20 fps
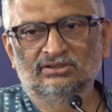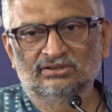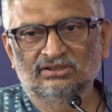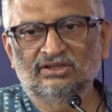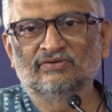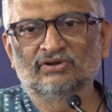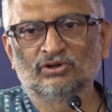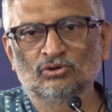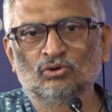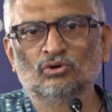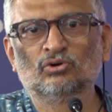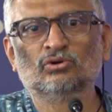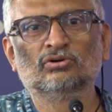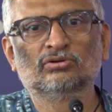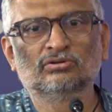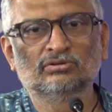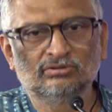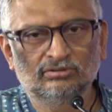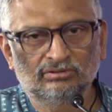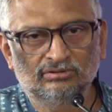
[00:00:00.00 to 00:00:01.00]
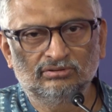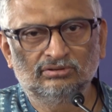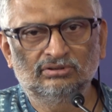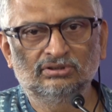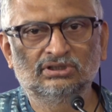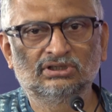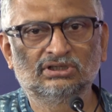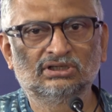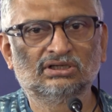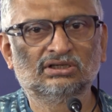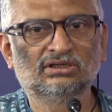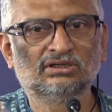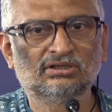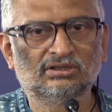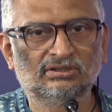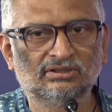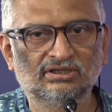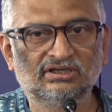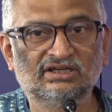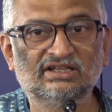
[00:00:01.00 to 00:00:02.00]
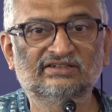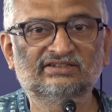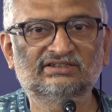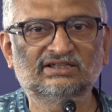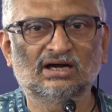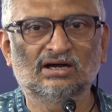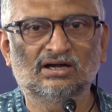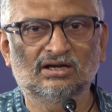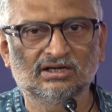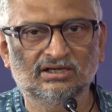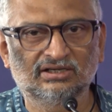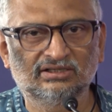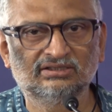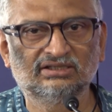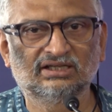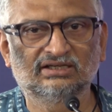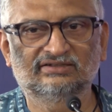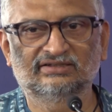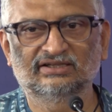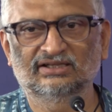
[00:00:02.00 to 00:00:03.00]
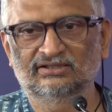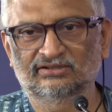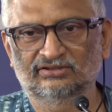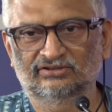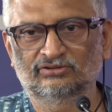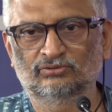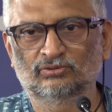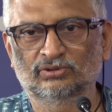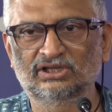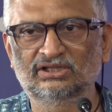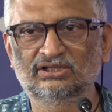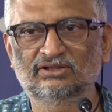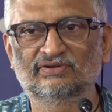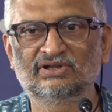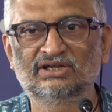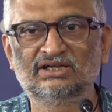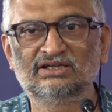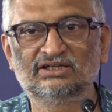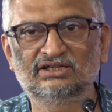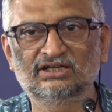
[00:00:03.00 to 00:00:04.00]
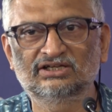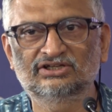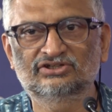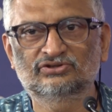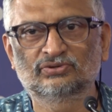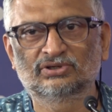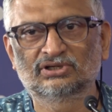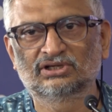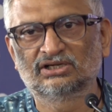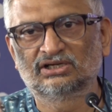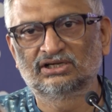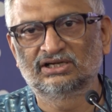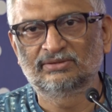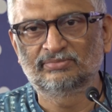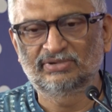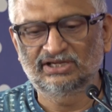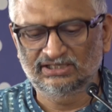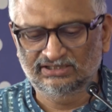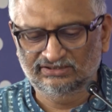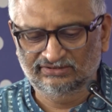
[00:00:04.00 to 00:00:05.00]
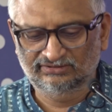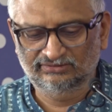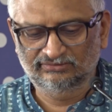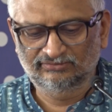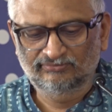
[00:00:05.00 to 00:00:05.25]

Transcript: There were no discard in that sense. Okay, there were intellectual debates.